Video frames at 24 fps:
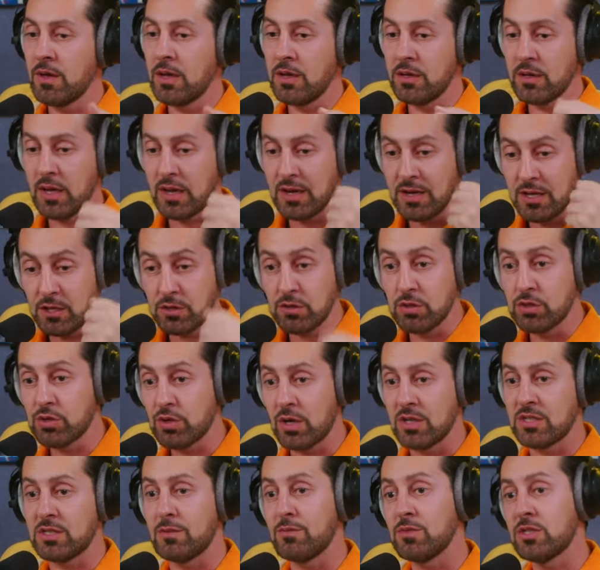and they need to
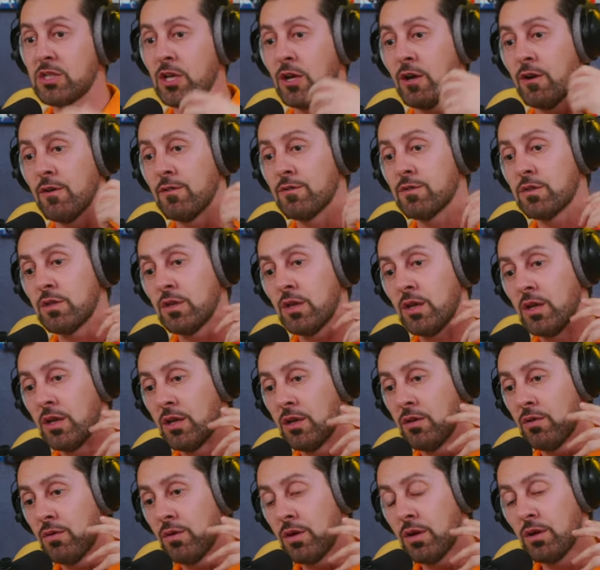trust themselves
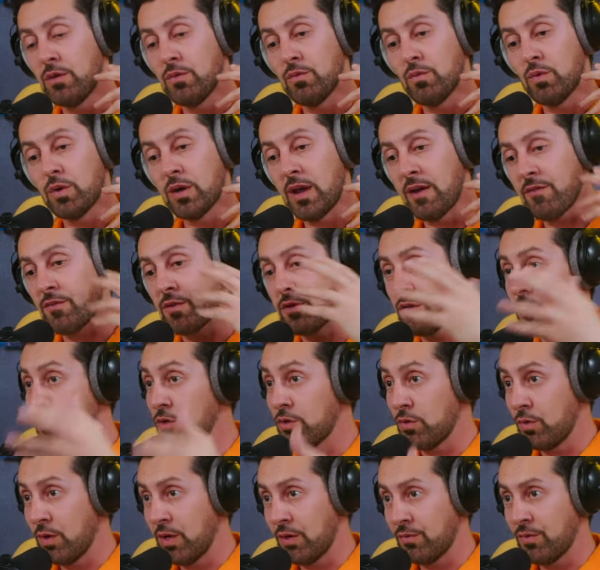in in whatever they're
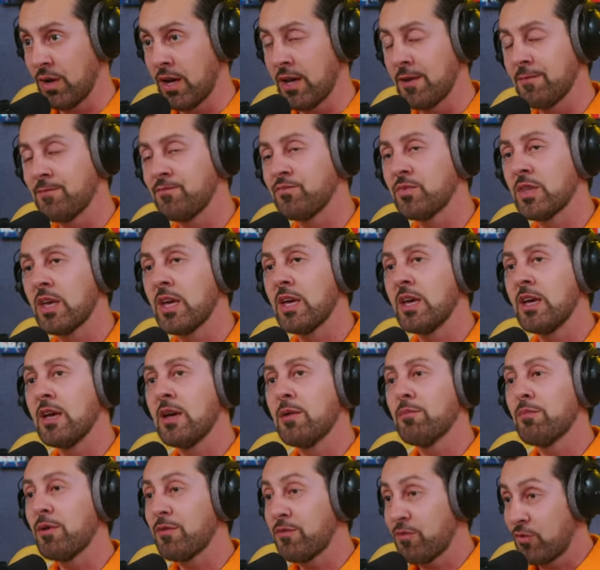doing right
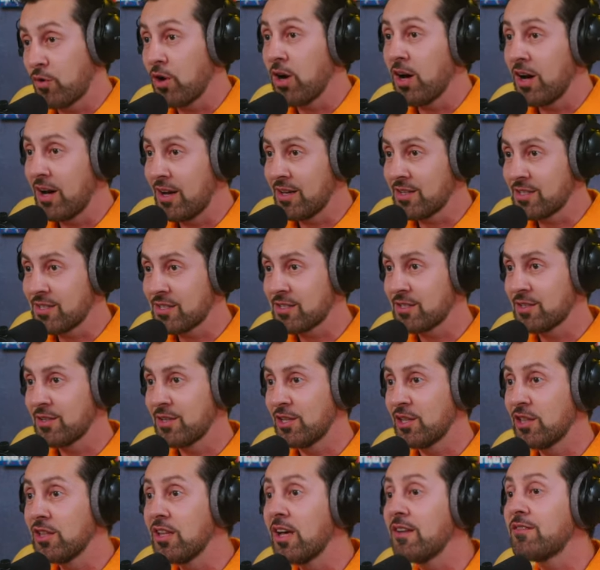but for us
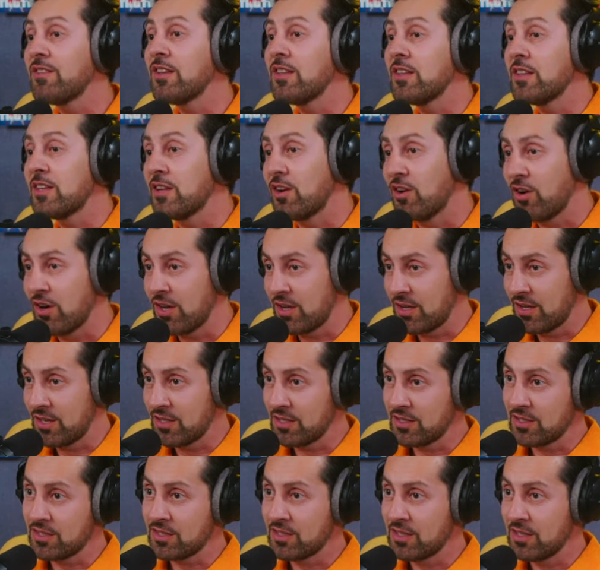loving the
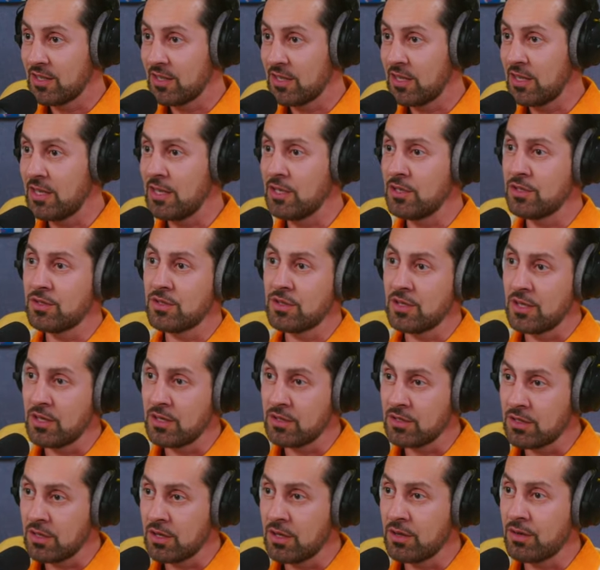audience is
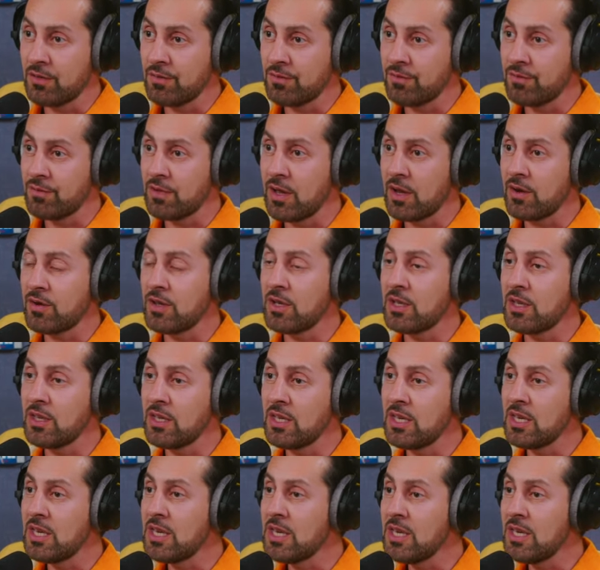is a very
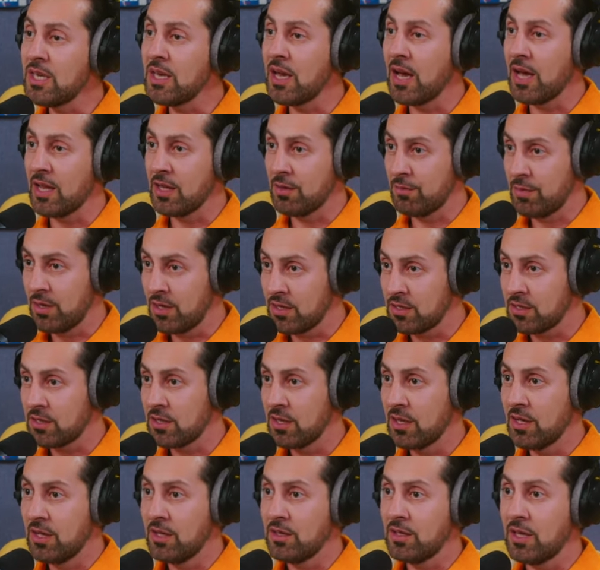key element
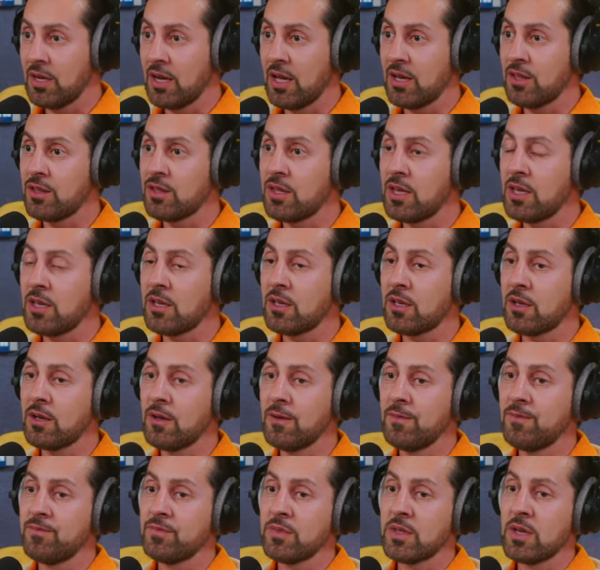that i think
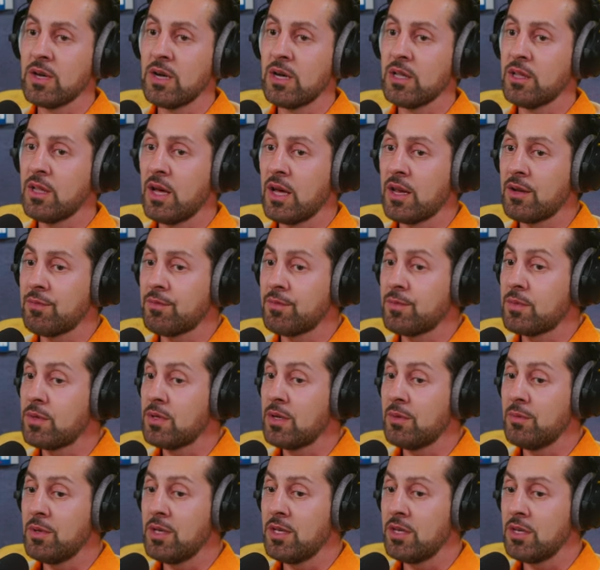a lot of
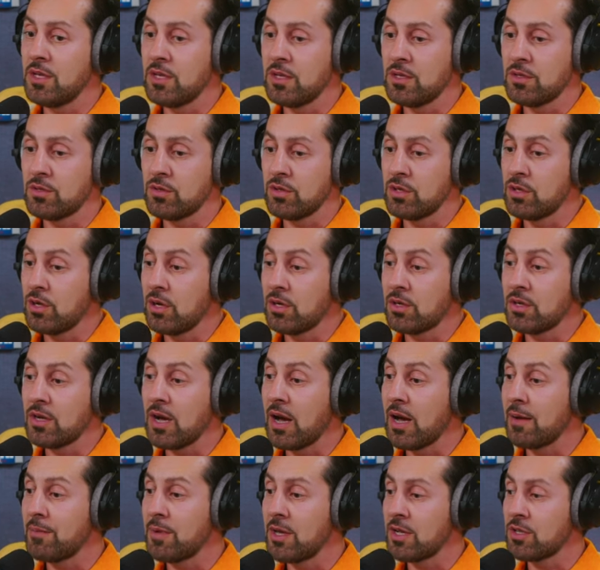comedians or young
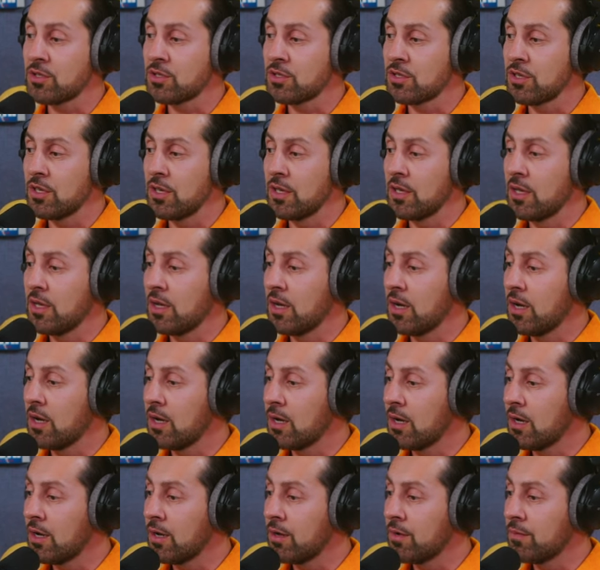comics
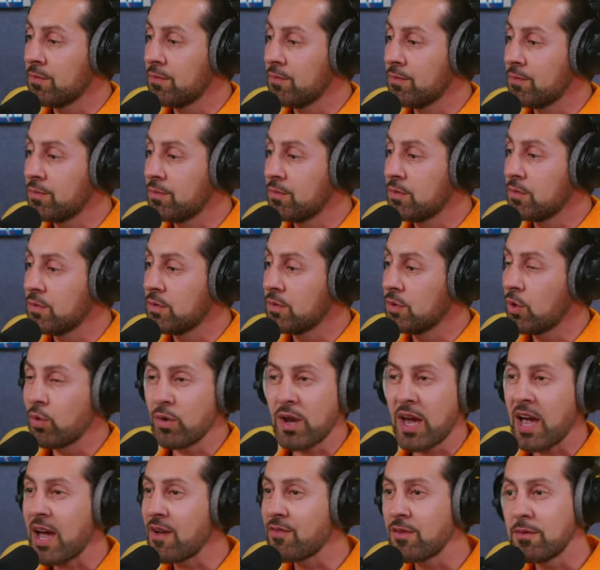uh, don't
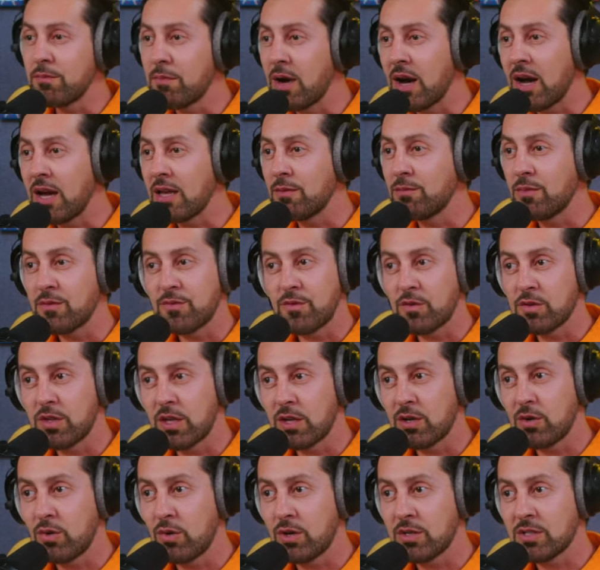have in mind before they
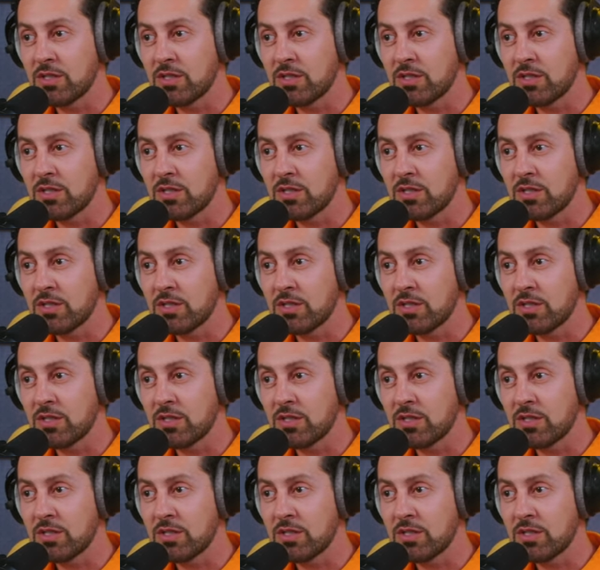go on